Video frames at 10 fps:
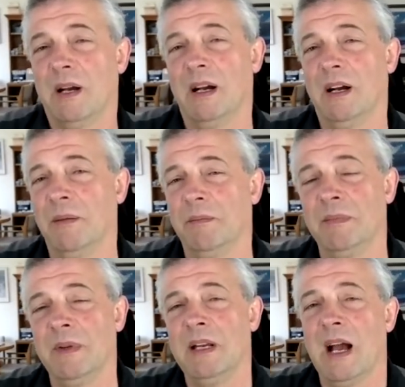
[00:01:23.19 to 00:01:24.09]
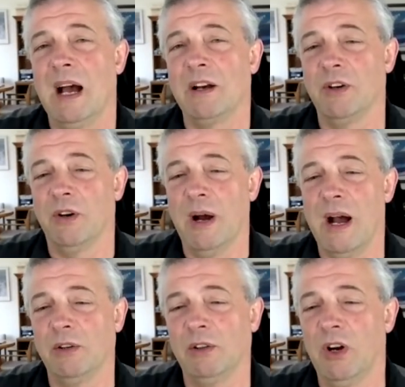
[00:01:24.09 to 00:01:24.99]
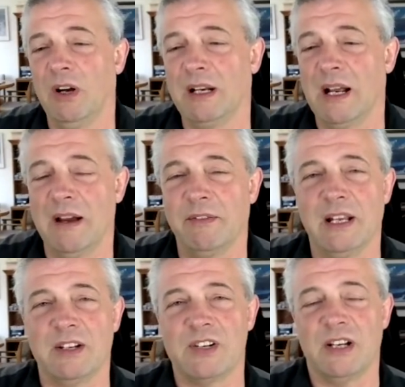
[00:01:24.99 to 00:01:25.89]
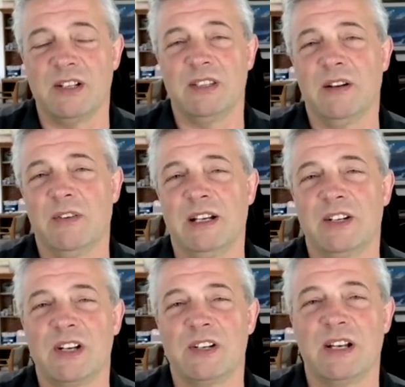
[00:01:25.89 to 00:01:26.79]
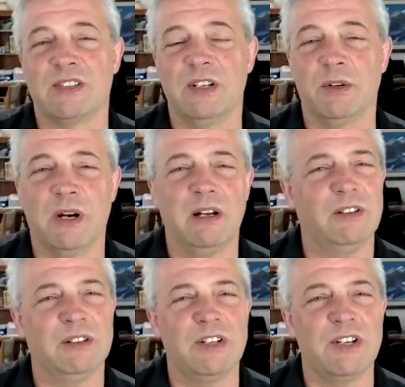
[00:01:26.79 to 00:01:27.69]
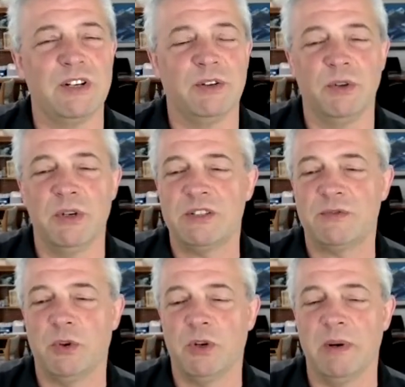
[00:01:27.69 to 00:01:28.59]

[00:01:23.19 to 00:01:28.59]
I don't know how long, and I never had a chance to ask the owner, how long did you hear noise for?